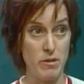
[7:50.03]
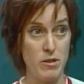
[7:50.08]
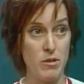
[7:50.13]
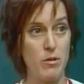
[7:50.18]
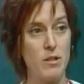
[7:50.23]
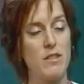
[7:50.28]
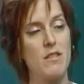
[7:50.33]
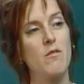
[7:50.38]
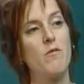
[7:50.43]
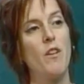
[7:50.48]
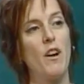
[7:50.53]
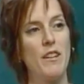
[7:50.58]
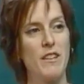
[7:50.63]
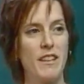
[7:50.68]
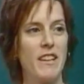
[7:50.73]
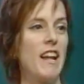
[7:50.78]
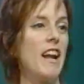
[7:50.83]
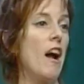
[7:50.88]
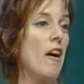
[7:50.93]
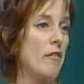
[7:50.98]
So it's fun
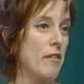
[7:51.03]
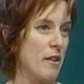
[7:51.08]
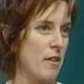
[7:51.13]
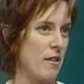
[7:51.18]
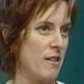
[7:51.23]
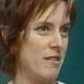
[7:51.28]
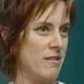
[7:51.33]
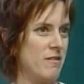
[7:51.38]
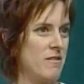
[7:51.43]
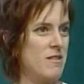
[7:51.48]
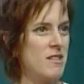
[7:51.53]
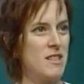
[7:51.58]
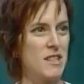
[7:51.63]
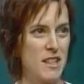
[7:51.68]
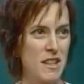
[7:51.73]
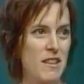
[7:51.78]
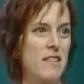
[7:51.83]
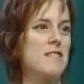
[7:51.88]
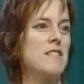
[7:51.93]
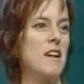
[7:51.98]
to get out there and
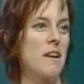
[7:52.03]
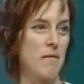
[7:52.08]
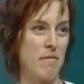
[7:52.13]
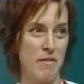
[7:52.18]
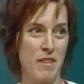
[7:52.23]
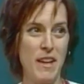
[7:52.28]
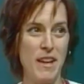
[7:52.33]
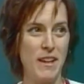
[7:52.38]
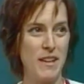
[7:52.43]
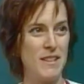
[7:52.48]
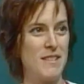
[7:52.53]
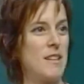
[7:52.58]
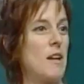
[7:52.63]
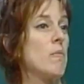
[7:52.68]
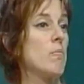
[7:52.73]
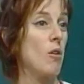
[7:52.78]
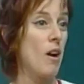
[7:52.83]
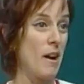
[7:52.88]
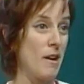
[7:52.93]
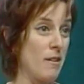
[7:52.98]
see the same thing and say
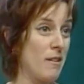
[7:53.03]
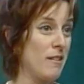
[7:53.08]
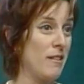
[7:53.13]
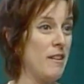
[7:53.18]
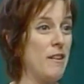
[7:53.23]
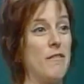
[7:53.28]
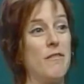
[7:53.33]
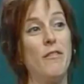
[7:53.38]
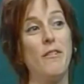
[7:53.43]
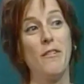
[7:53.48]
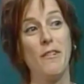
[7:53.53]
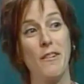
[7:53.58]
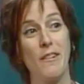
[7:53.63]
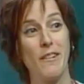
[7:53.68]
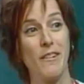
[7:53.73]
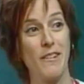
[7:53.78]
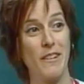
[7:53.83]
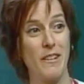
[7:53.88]
Briarcliff or,